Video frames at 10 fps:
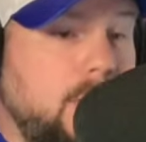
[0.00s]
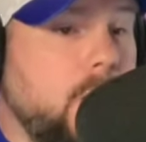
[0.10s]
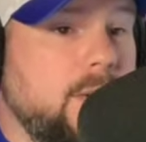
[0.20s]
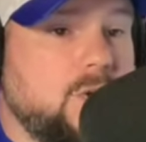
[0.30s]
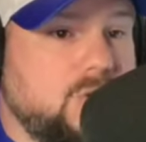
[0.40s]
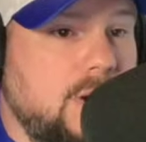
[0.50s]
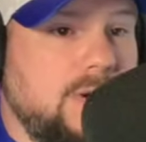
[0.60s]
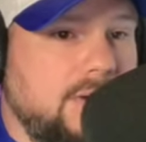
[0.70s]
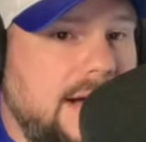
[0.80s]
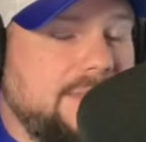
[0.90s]
Poyer
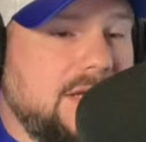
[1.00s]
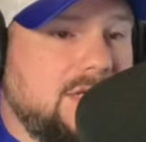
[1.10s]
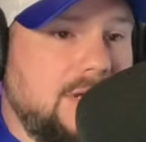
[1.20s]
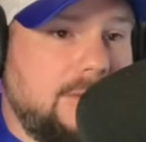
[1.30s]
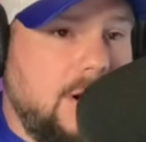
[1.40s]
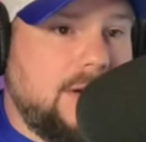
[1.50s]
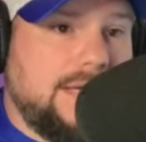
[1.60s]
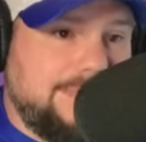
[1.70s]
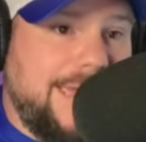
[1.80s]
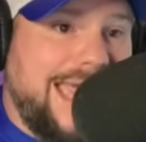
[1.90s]
struggled a lot this year.
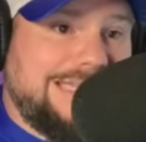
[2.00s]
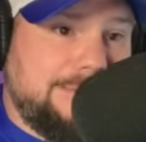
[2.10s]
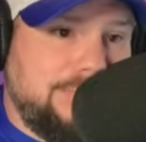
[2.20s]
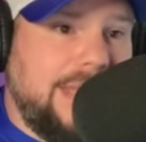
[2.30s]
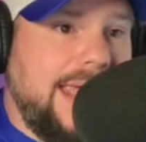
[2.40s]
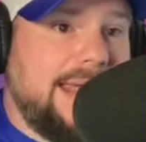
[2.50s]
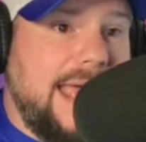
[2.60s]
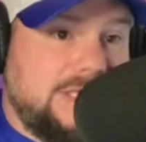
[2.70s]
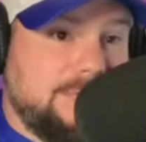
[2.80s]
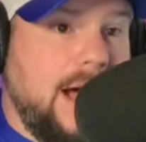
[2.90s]
Marcus May hasn't played
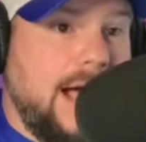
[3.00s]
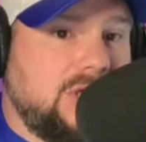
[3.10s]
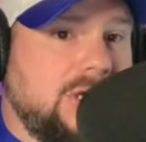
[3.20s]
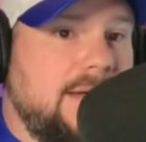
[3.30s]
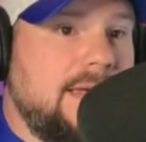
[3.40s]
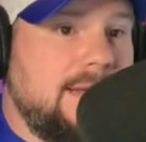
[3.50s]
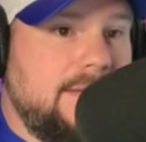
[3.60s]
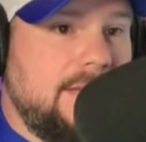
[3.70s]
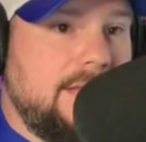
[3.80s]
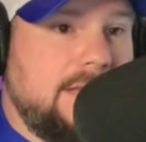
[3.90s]
as much.
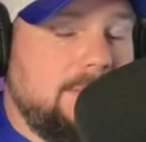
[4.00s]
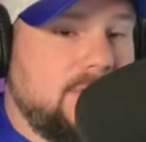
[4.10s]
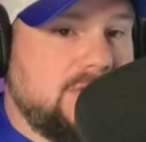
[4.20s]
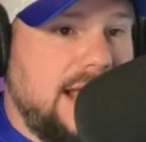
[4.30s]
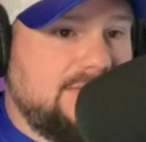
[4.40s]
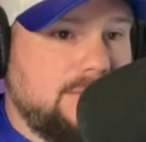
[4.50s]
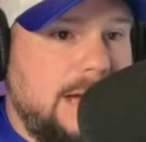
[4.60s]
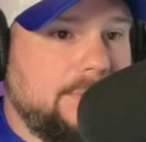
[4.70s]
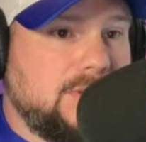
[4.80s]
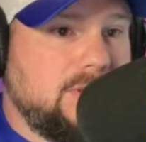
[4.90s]
The Bills could have some
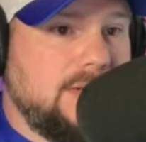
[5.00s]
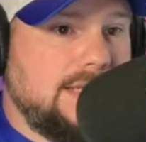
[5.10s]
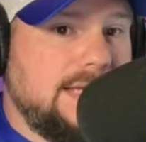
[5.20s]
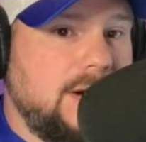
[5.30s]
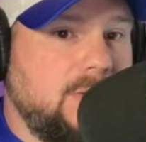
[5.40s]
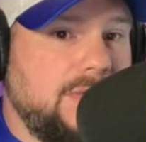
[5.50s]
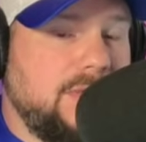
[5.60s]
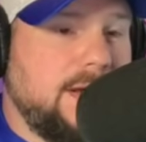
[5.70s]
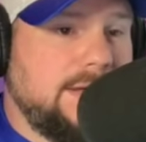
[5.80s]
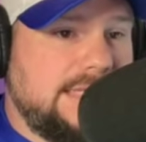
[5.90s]
opportunities there with
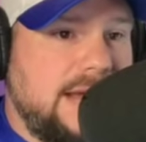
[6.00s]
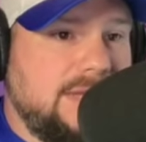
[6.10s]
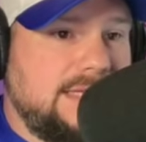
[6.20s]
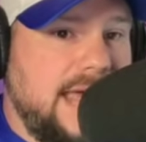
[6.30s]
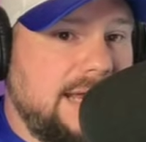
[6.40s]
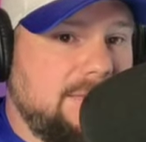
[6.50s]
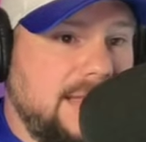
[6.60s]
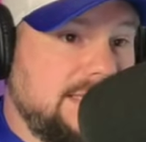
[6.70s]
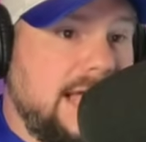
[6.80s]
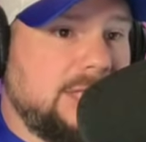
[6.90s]
a safety tandem
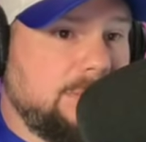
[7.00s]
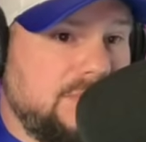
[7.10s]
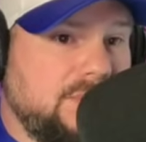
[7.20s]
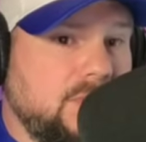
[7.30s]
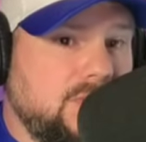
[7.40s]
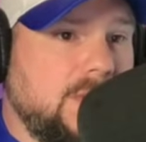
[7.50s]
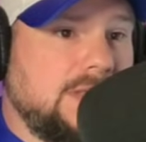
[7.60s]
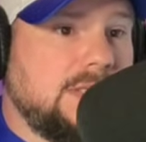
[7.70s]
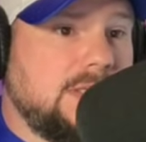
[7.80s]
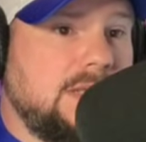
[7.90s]
that's not their preferred
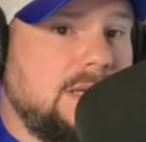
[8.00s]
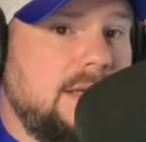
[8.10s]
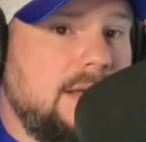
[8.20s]
choices.